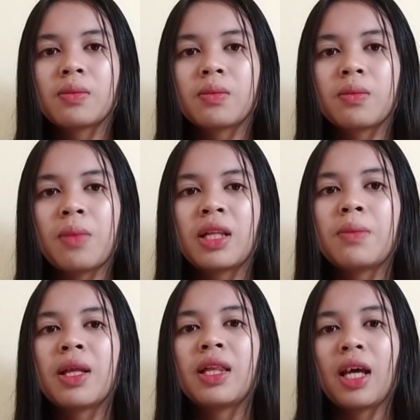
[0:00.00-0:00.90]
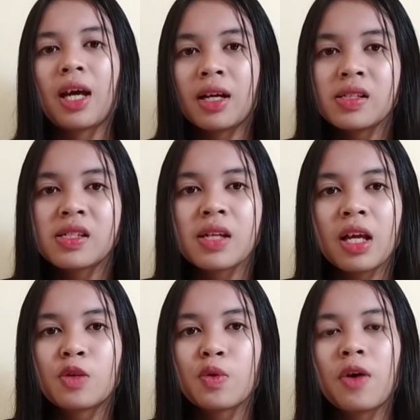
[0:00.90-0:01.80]
mathematicians
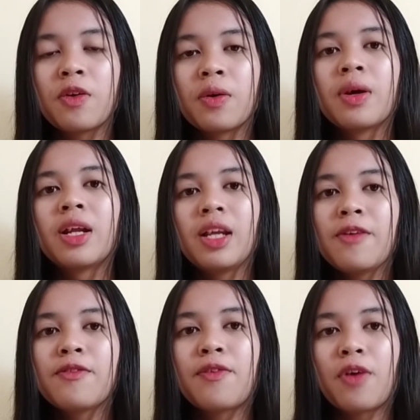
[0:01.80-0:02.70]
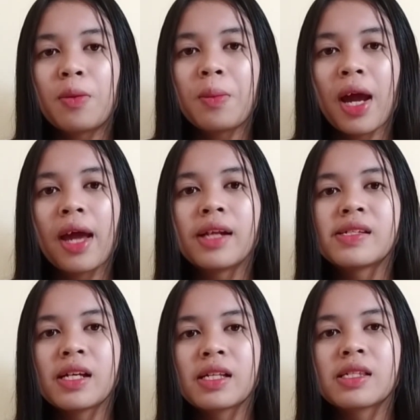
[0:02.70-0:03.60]
into a new form and
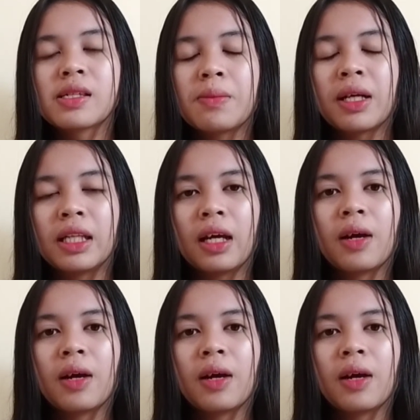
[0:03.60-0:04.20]
systematic.